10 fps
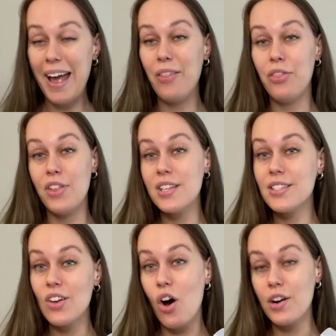And
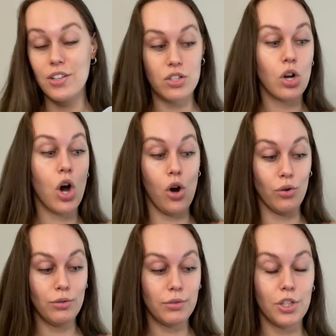this on its
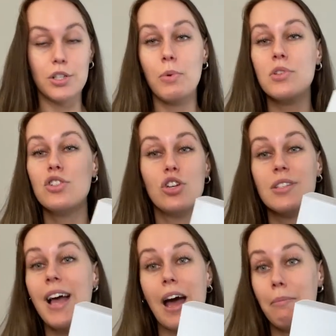own, you're supposed to
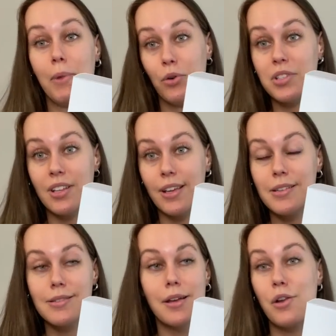just add milk to
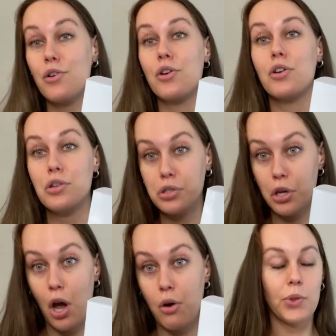this and you're good to go.